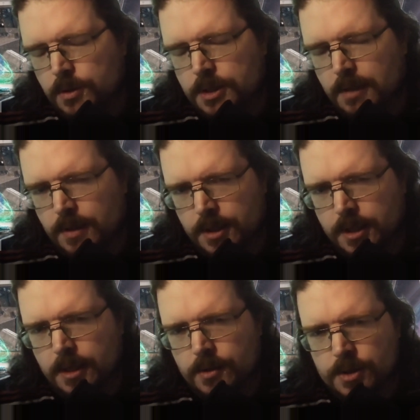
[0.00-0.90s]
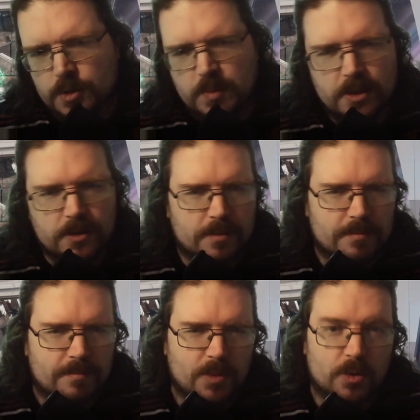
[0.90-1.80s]
Several indicators is
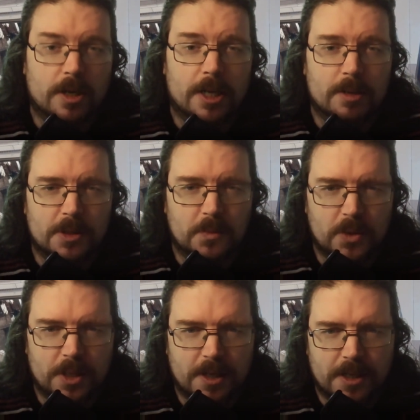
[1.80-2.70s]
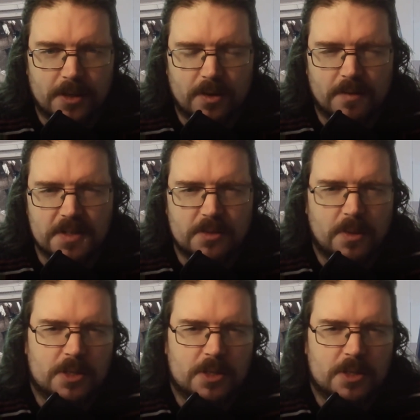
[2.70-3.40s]
more reliable than one indicator, obviously.